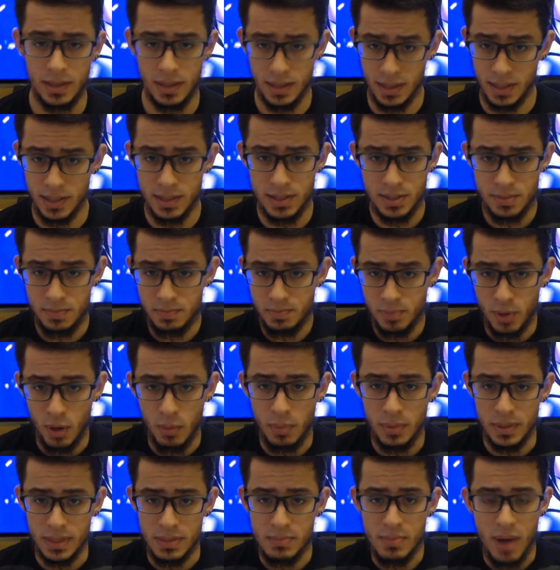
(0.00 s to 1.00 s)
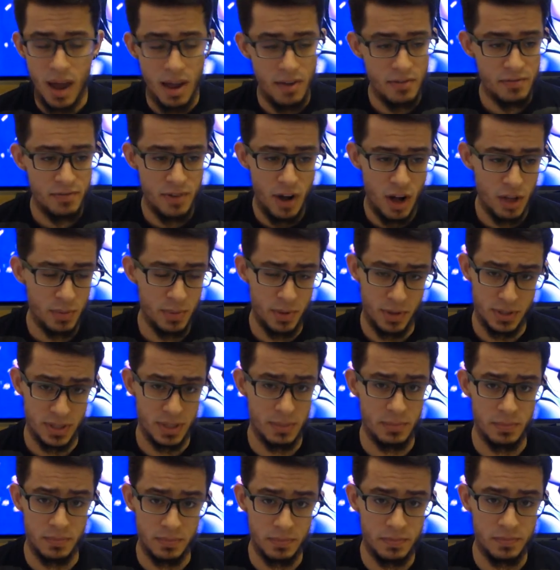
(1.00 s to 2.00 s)
it's probably my fault because
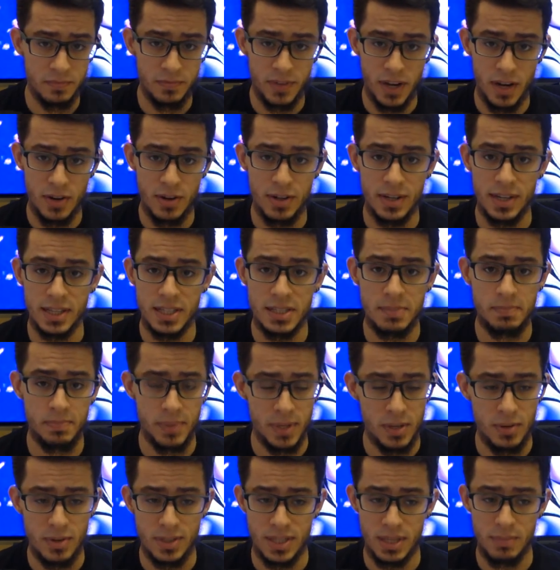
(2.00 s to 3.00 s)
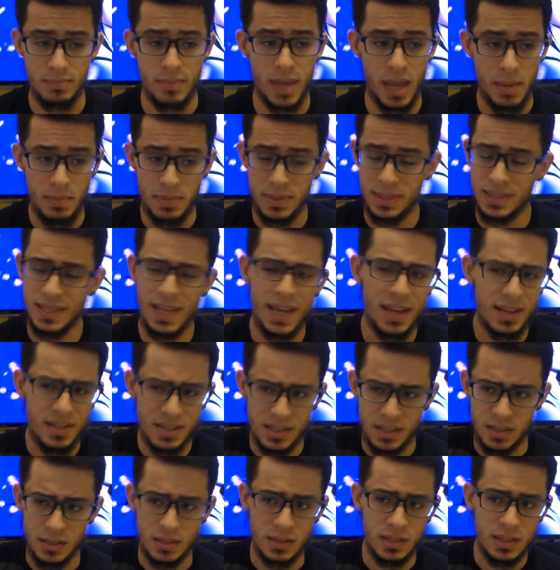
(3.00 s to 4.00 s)
I'm very inexperienced and maybe
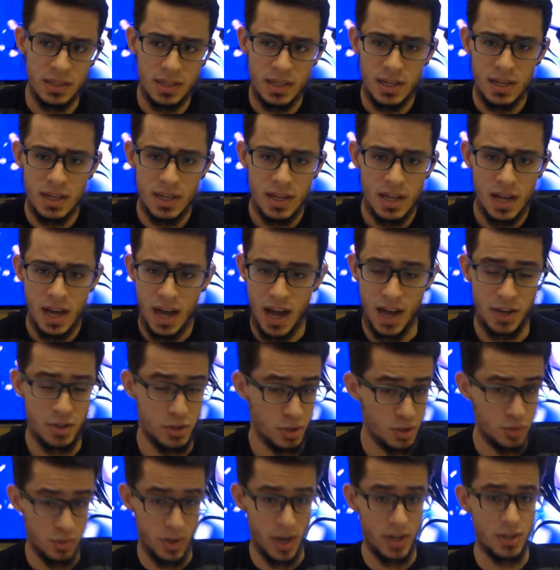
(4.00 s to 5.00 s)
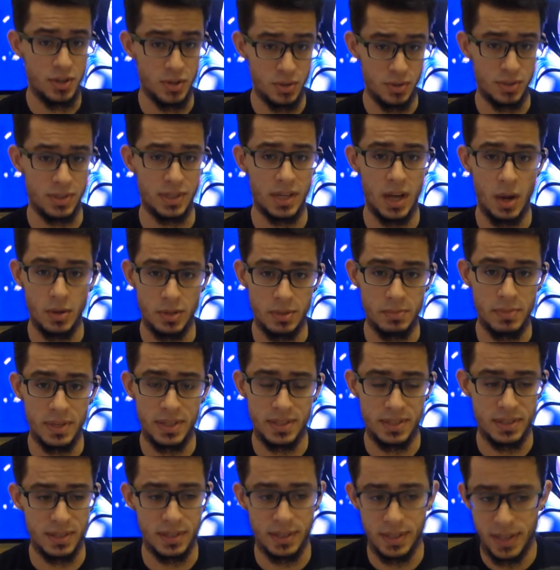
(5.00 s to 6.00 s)
later I should try using
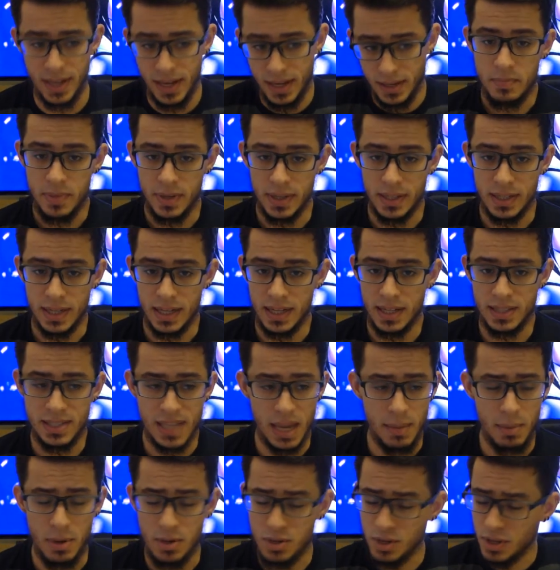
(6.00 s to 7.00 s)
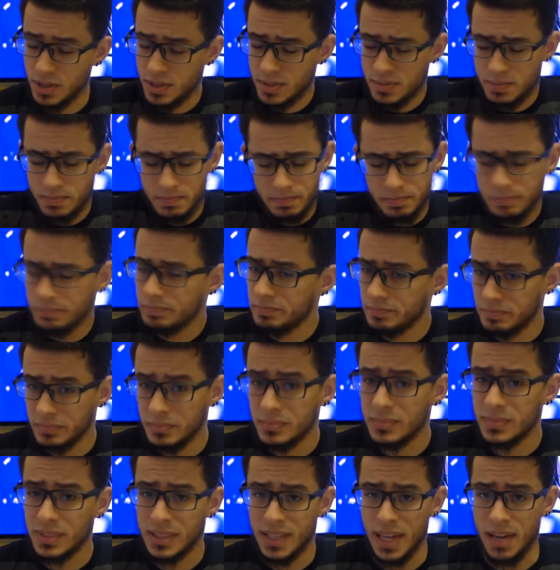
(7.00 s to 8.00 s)
Ultimisia again, but at the time I just
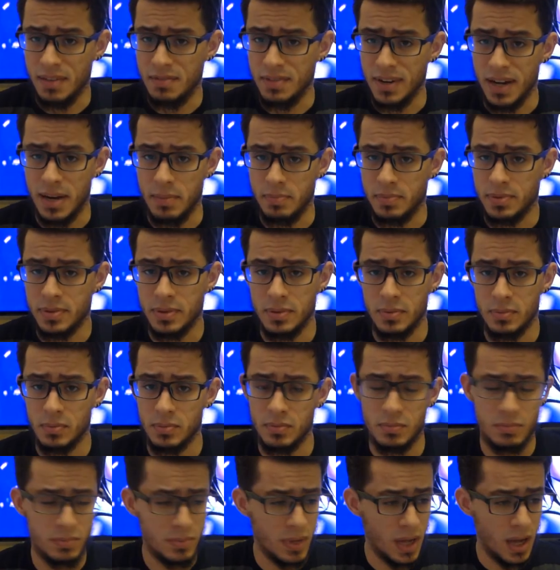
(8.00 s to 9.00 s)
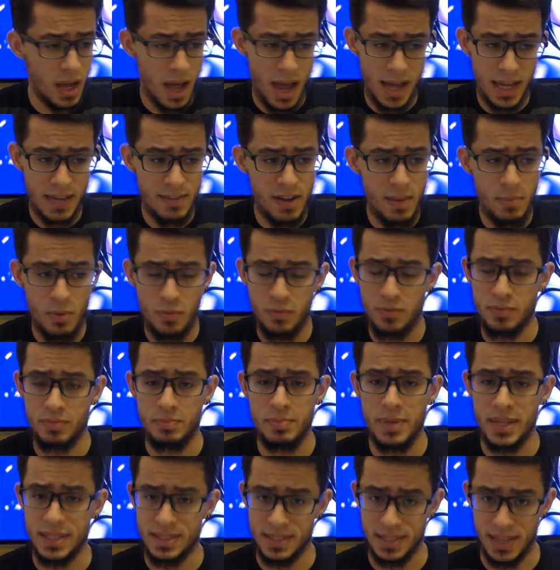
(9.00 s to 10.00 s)
gave up. I gave up with
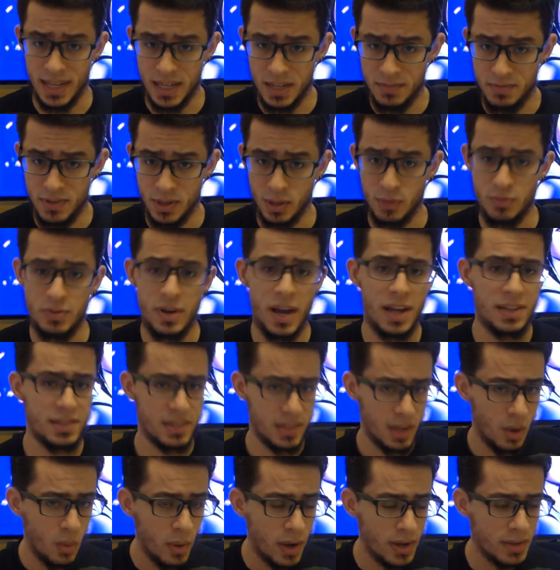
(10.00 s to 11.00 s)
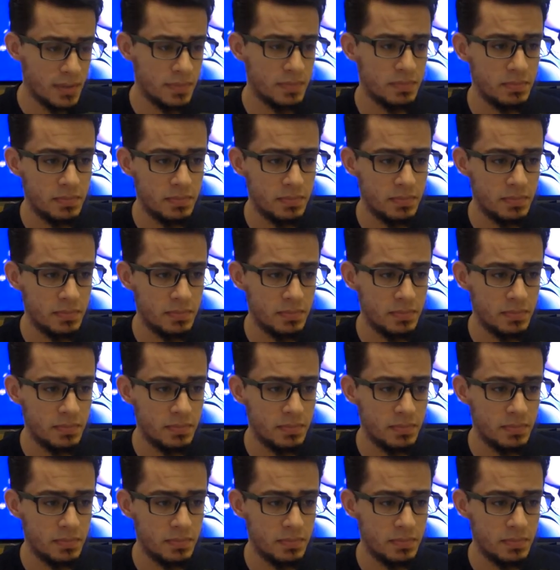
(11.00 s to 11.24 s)
mixing anything with ice and I went